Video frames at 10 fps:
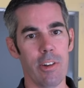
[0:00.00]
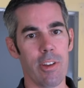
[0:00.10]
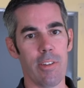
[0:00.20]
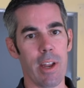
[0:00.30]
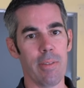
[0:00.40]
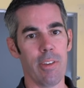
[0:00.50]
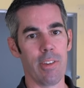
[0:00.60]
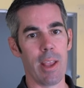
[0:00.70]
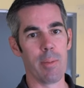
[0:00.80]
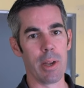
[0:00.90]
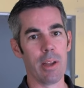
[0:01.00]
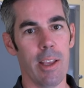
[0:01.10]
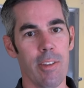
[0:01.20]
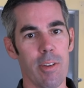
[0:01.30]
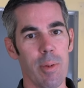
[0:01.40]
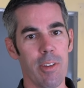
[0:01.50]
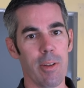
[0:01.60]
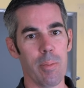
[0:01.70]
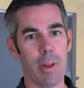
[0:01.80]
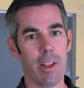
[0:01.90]
just doesn't have the stamina. He's gonna be
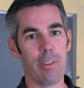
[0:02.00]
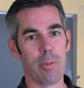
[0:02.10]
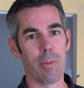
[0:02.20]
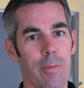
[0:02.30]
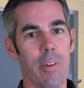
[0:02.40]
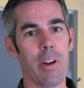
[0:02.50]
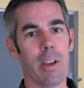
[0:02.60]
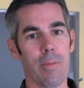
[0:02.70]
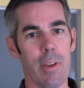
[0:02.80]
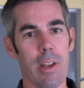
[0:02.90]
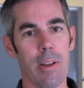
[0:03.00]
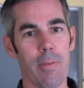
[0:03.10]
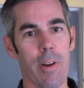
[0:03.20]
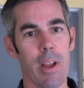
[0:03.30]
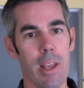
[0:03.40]
someplace very convenient, very